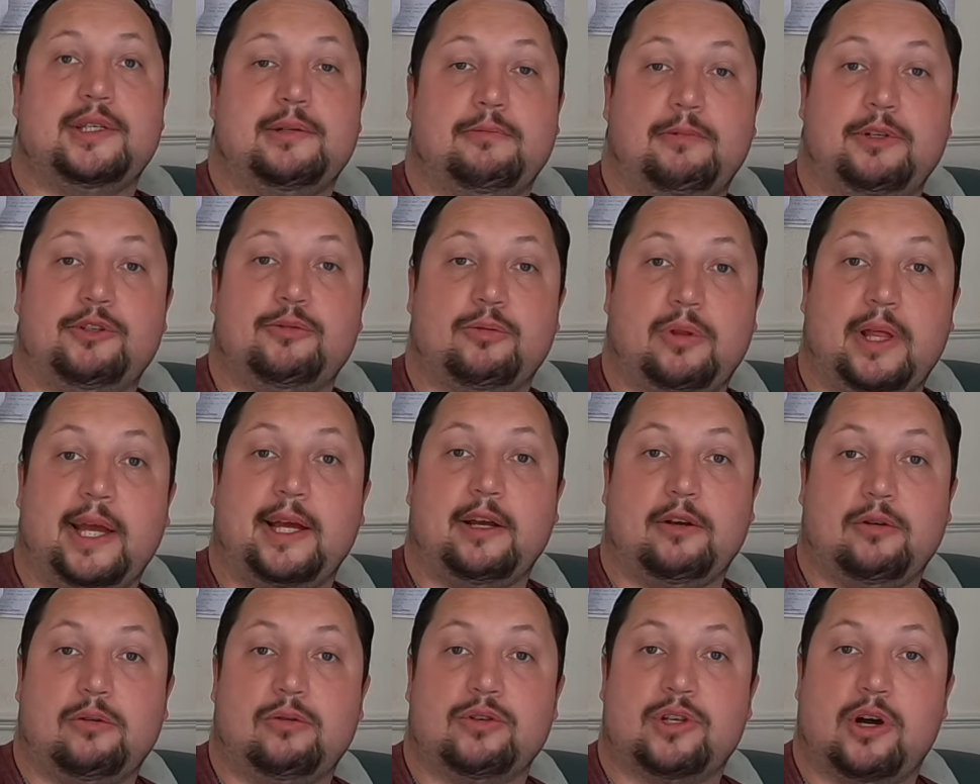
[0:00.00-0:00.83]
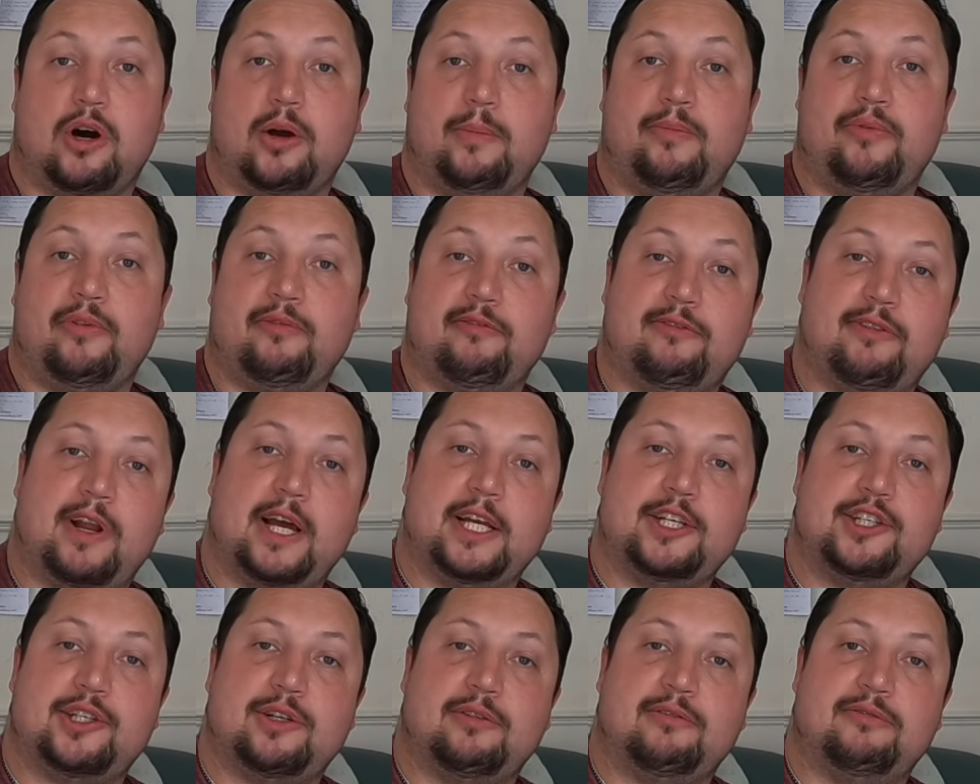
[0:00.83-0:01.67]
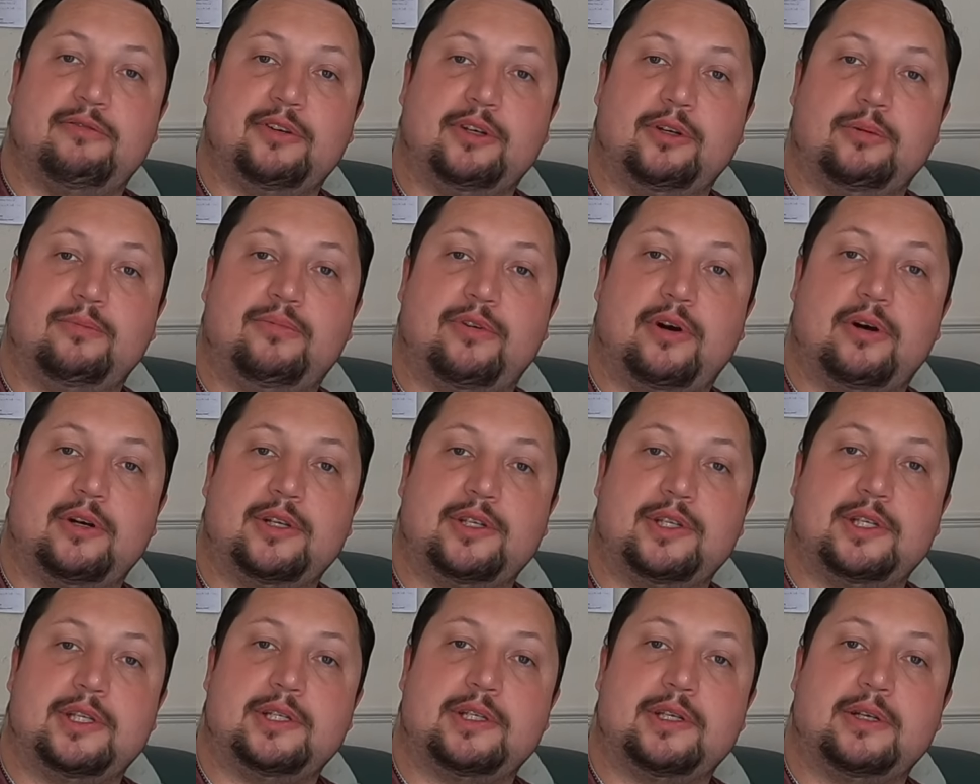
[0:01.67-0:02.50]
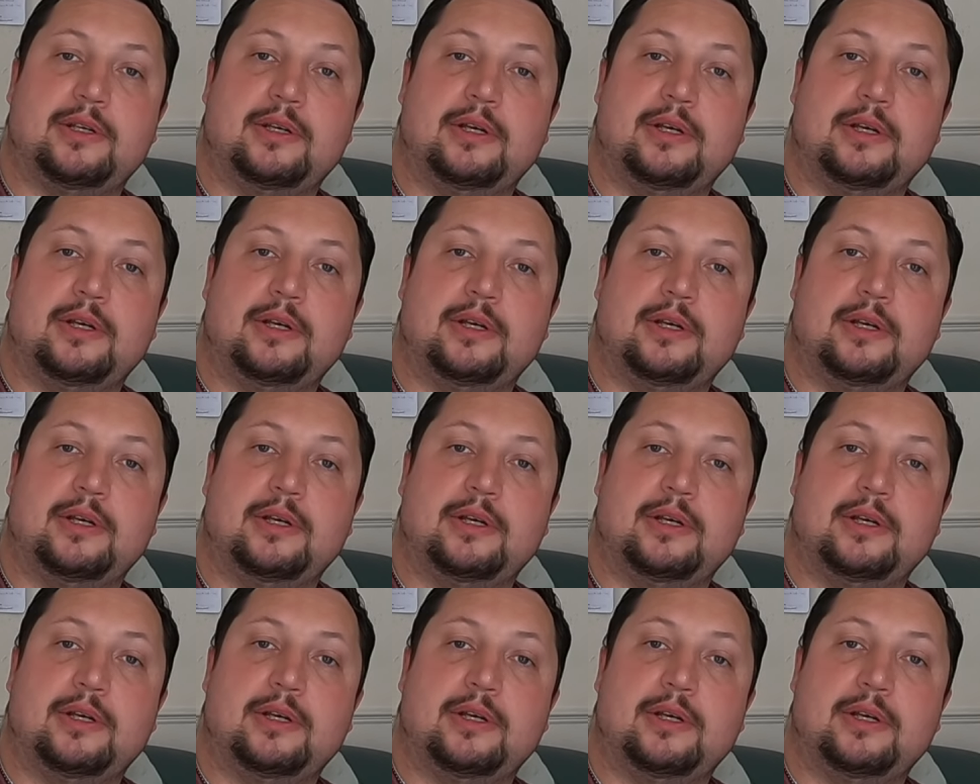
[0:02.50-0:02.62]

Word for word: which will then cause hyperinflation of food prices.